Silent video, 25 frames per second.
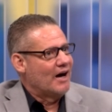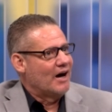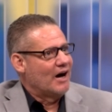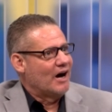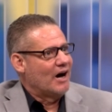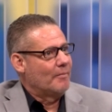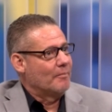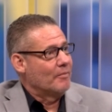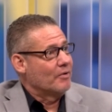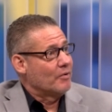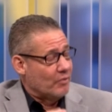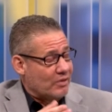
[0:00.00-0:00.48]

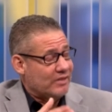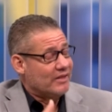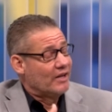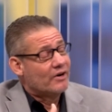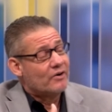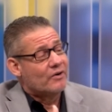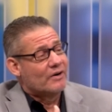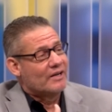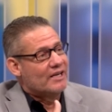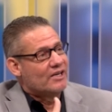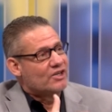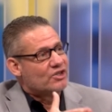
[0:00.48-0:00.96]
Um,
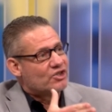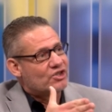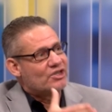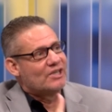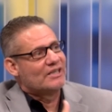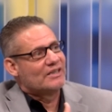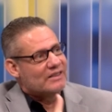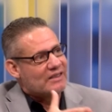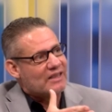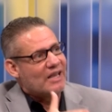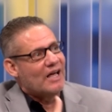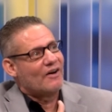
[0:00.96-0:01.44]
literally,
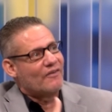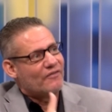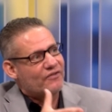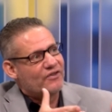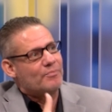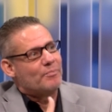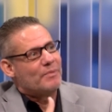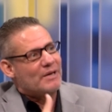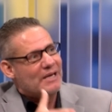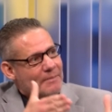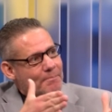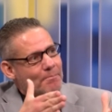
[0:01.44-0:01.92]
she
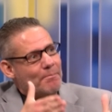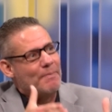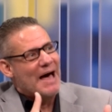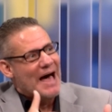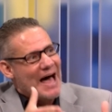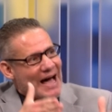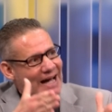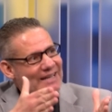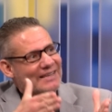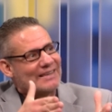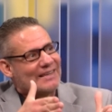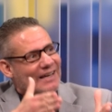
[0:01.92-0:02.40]
loved me
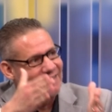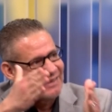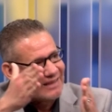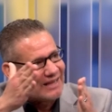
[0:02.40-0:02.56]
back